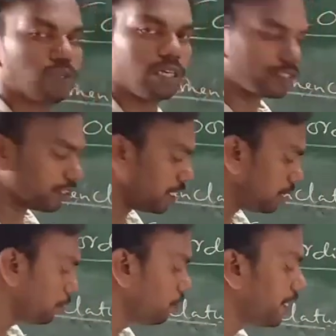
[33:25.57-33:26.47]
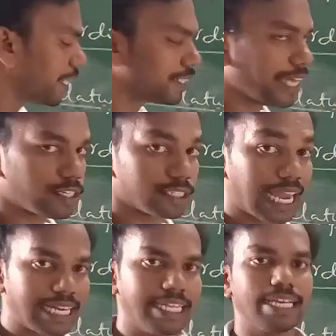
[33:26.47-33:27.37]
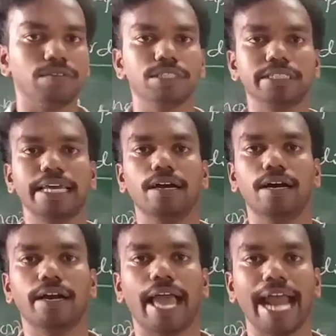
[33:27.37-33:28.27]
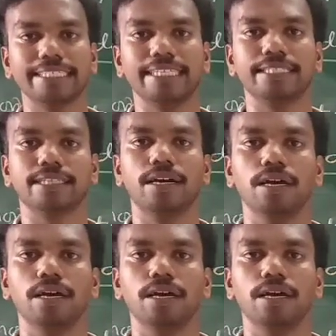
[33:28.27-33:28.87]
So this mu indicates that ligand which is acts as